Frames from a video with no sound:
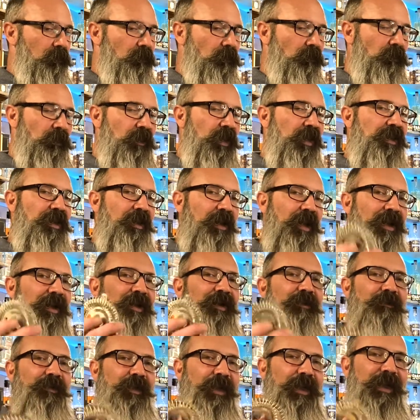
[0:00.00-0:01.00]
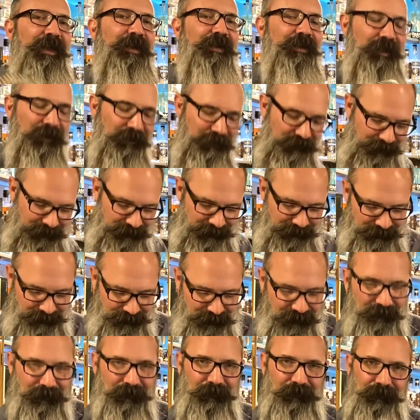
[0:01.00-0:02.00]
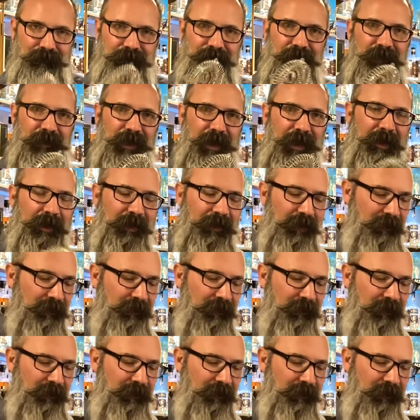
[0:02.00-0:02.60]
Just I didn't forget to get it.